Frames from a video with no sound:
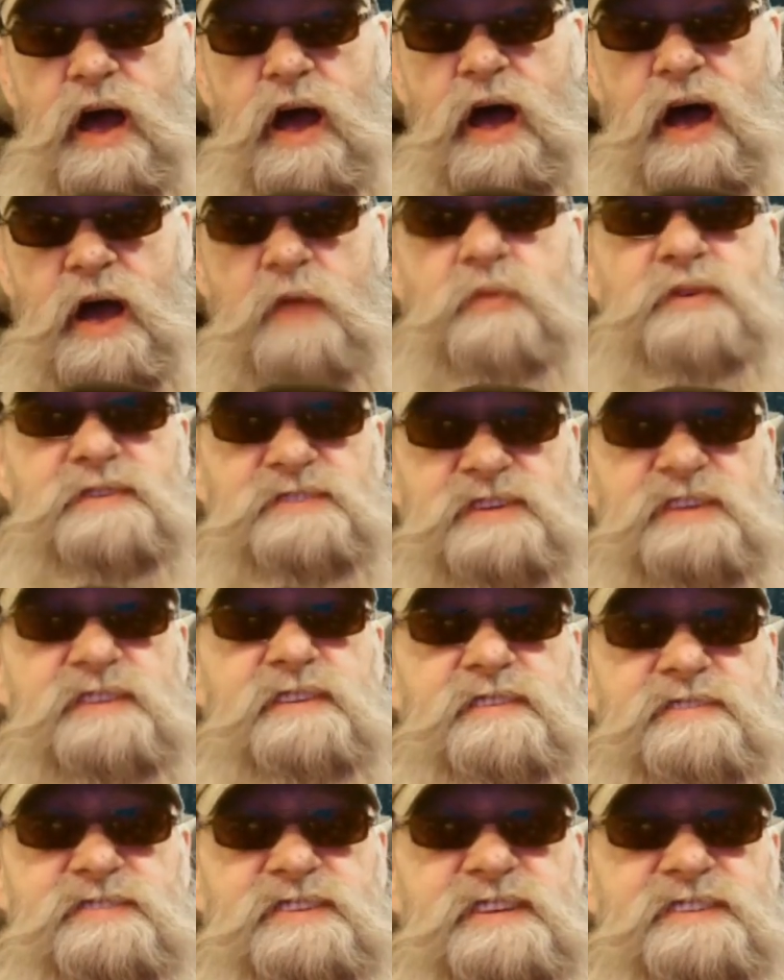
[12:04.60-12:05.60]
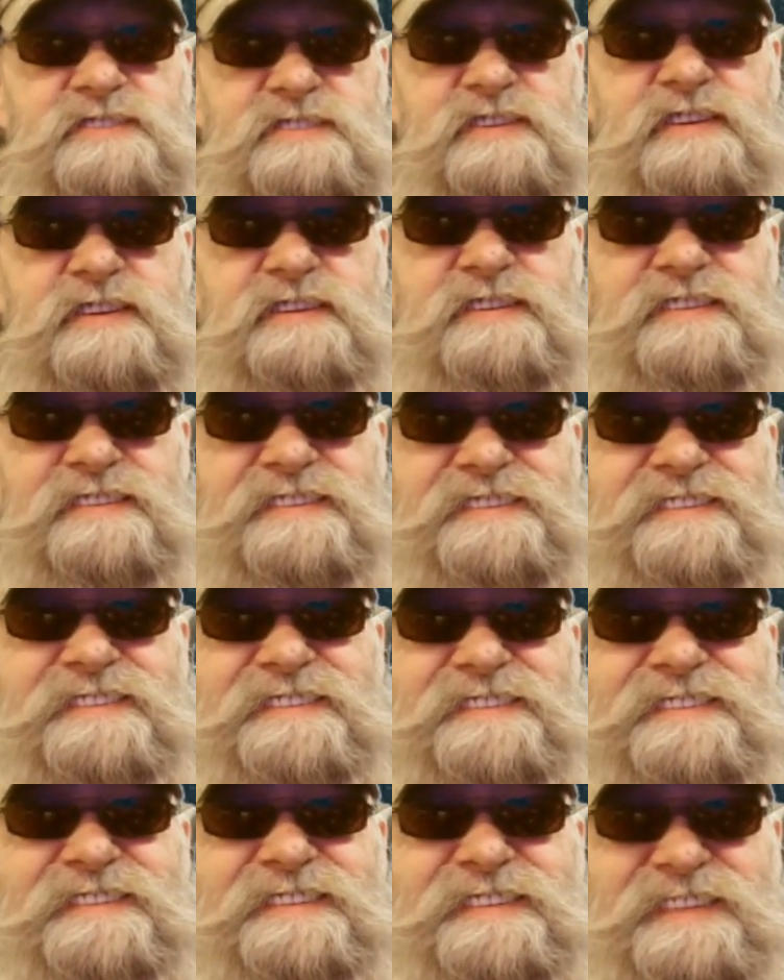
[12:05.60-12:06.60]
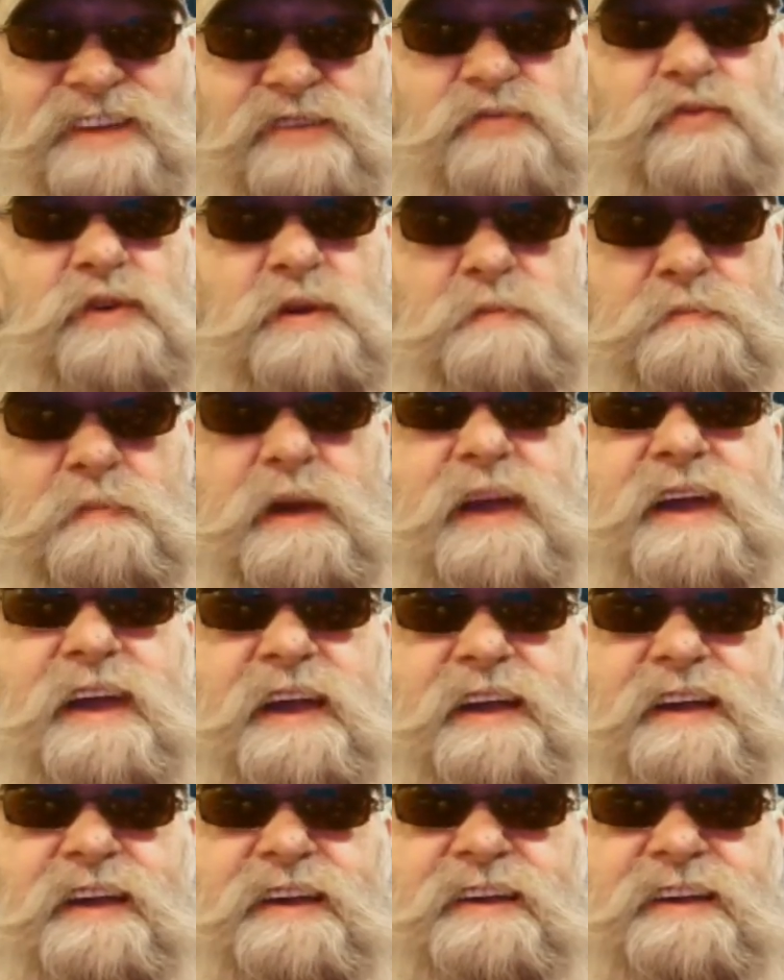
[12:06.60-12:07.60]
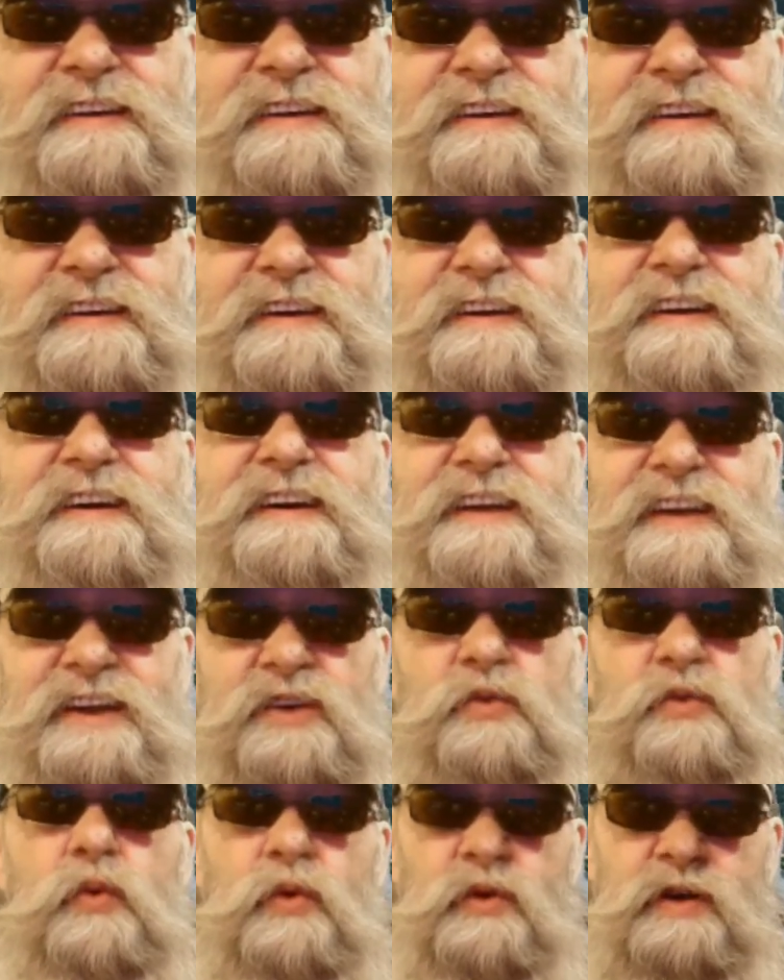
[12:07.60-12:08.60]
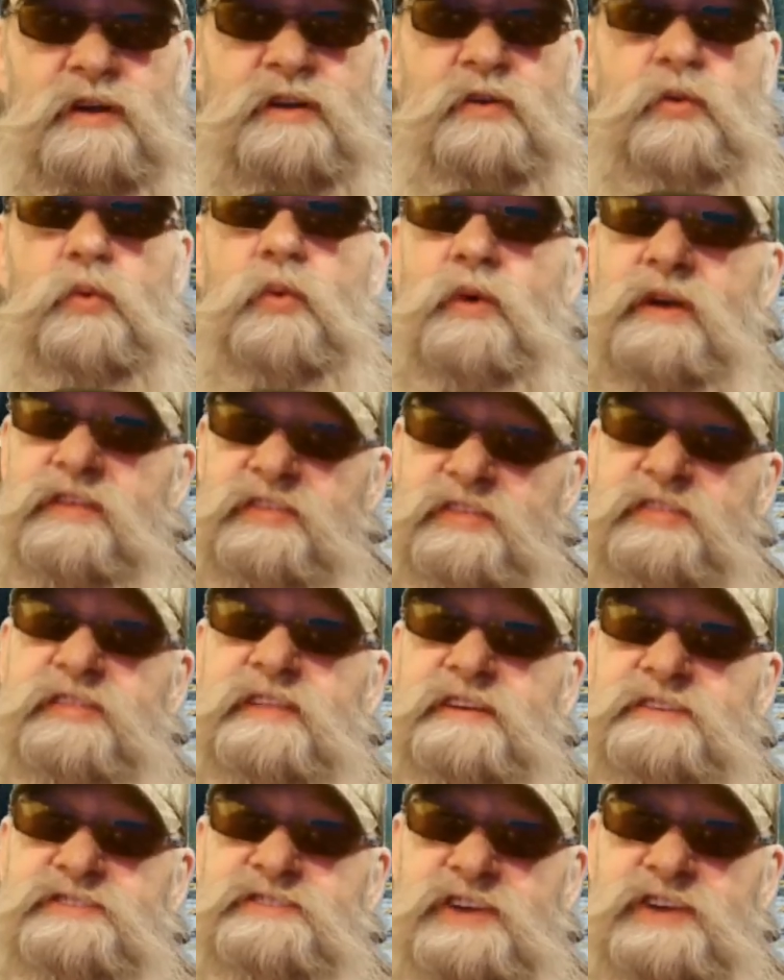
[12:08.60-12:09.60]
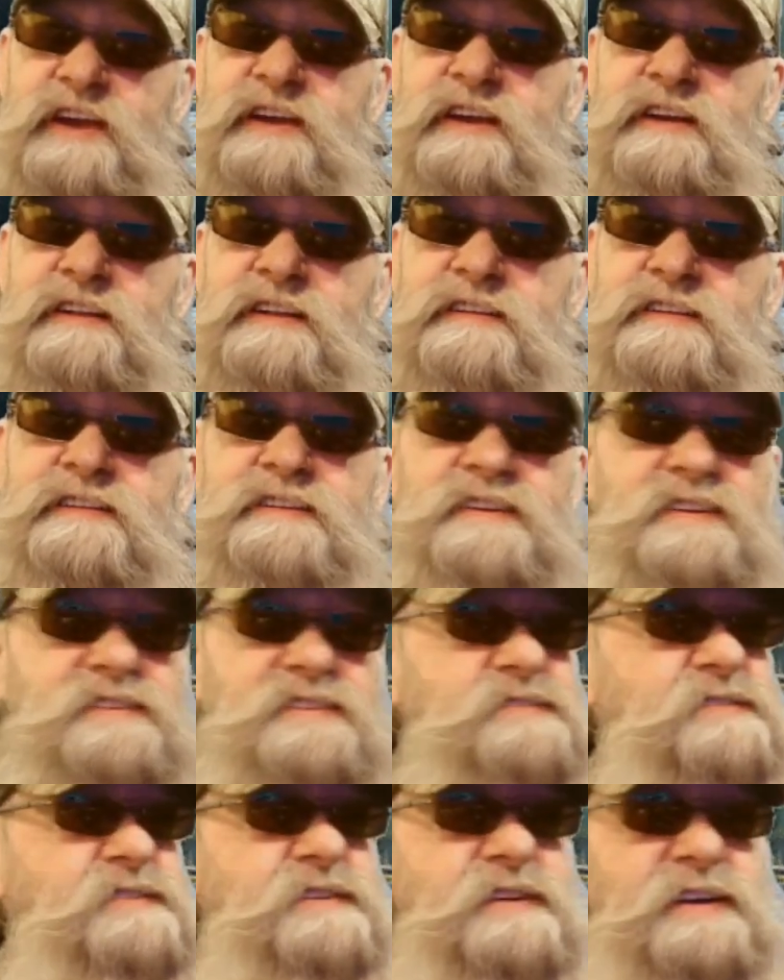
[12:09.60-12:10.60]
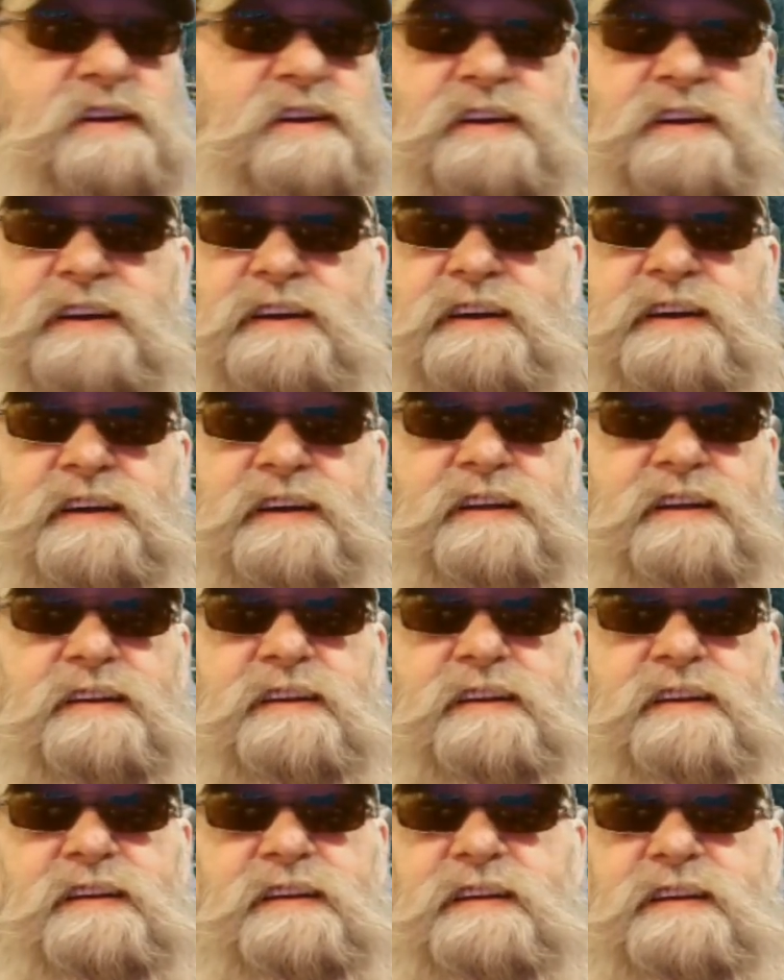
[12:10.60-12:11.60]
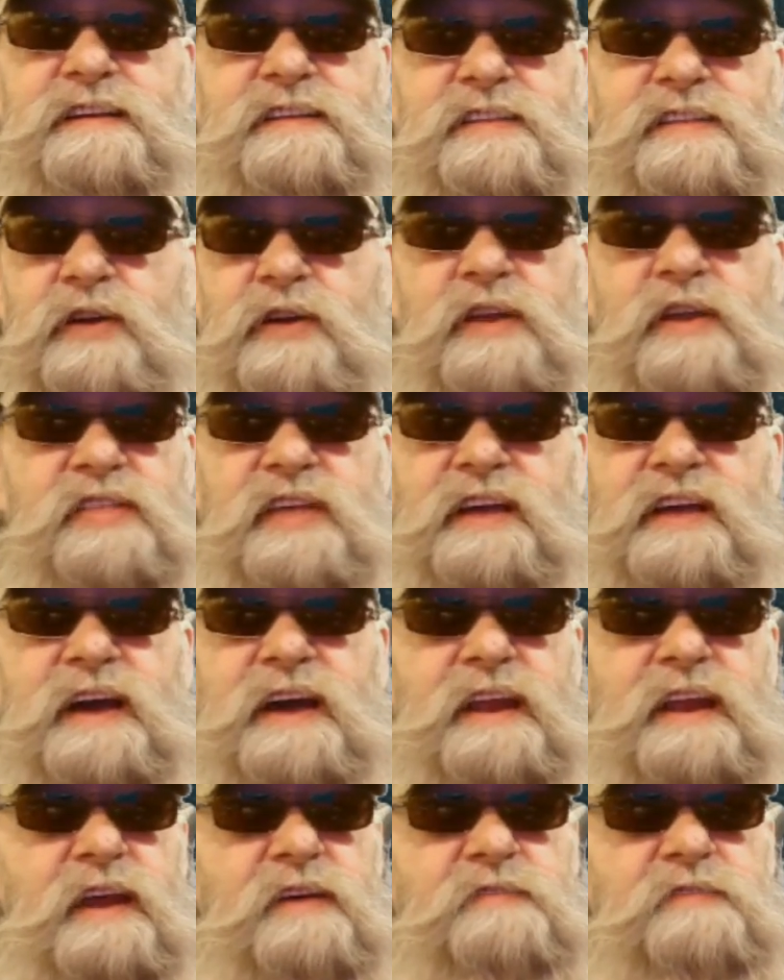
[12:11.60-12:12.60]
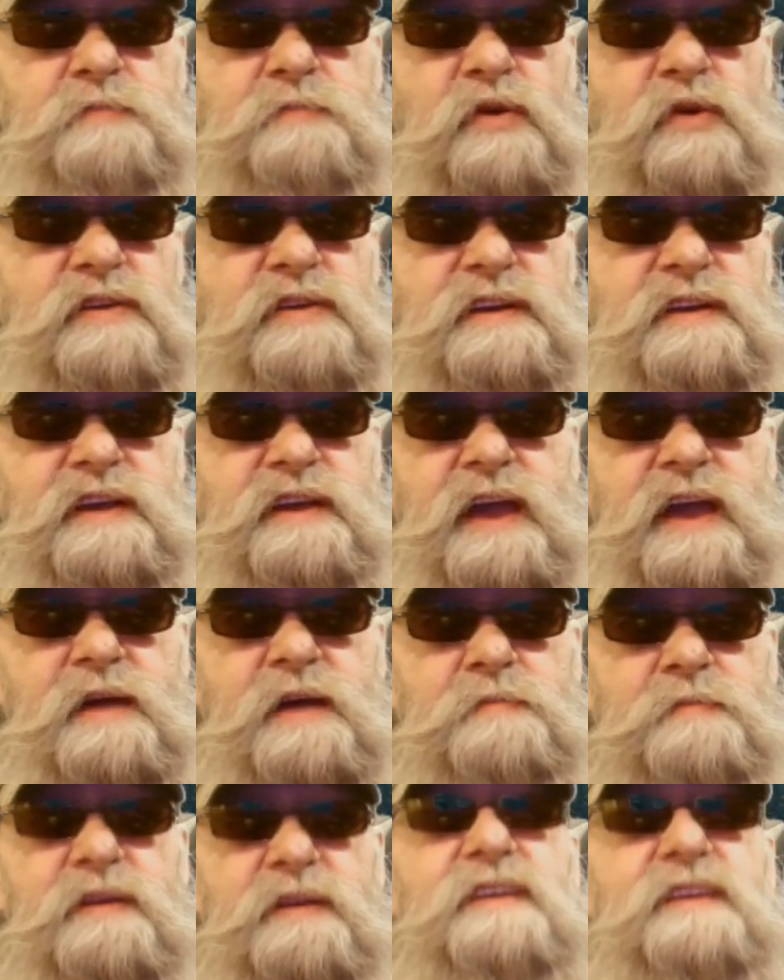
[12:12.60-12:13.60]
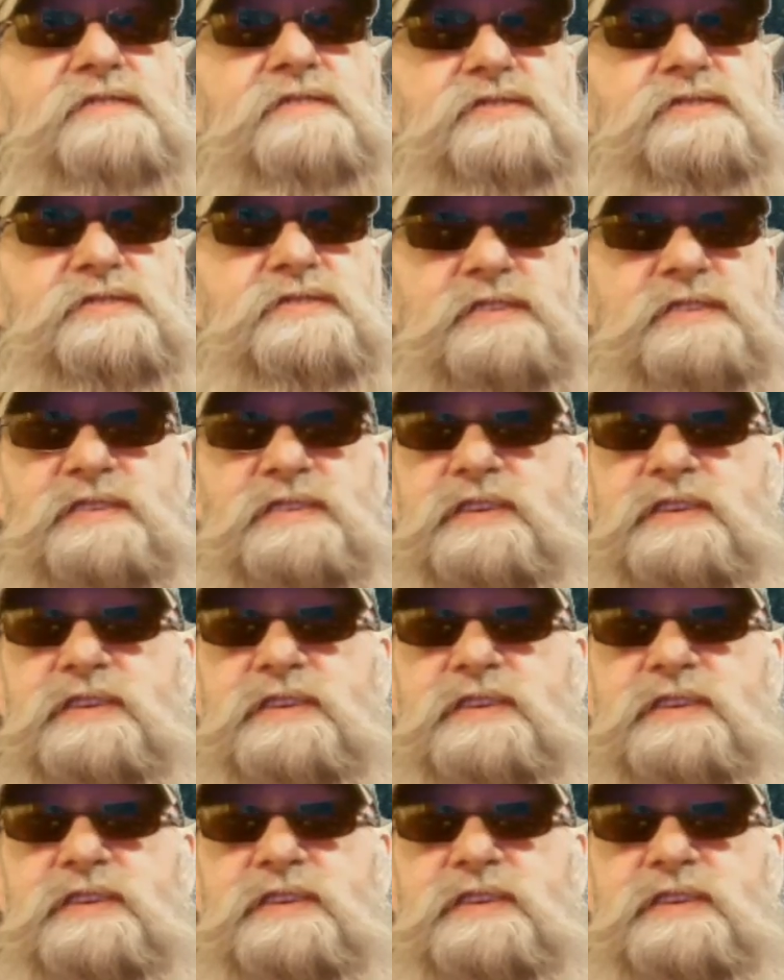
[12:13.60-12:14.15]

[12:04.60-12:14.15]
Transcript: I was insistent that we make it work with the channel because the only thing I love more than camping is